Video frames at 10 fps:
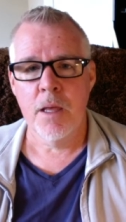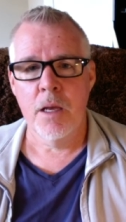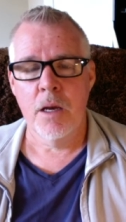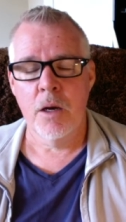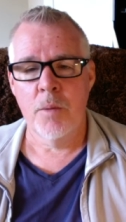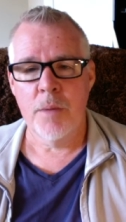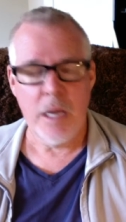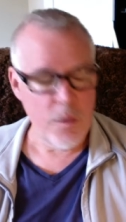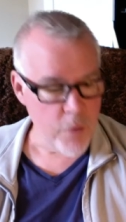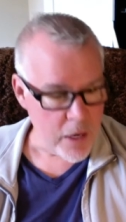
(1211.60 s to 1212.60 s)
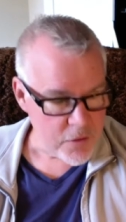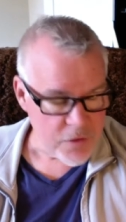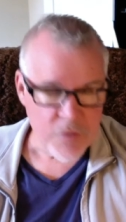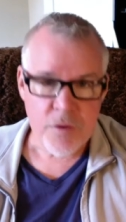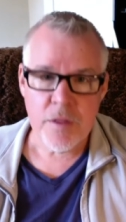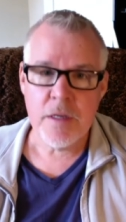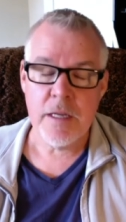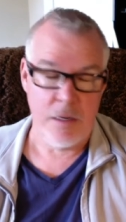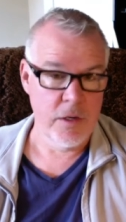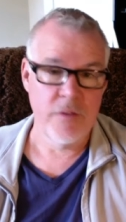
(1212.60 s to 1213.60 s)
um, he writes everything
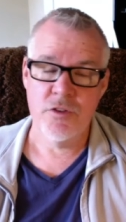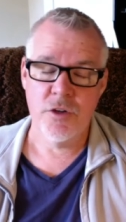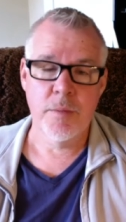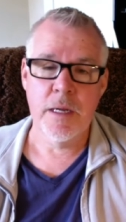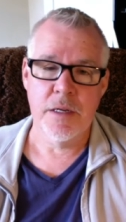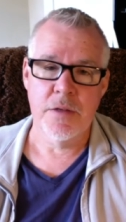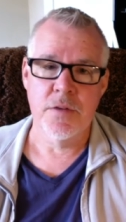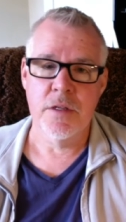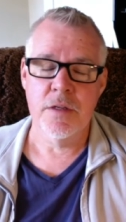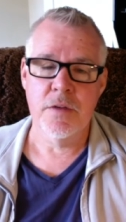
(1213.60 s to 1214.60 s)
down. David Jeremiah does this.